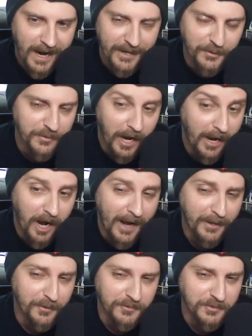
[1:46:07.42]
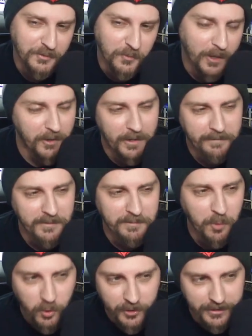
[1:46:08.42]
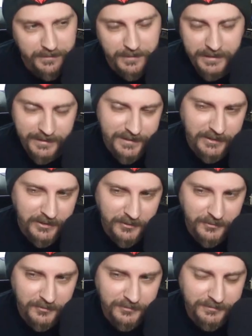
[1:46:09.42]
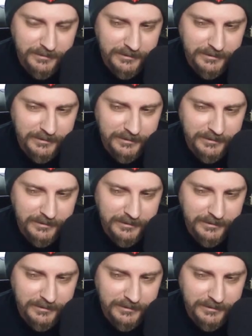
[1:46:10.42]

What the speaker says: I don't know where I would put it because I don't.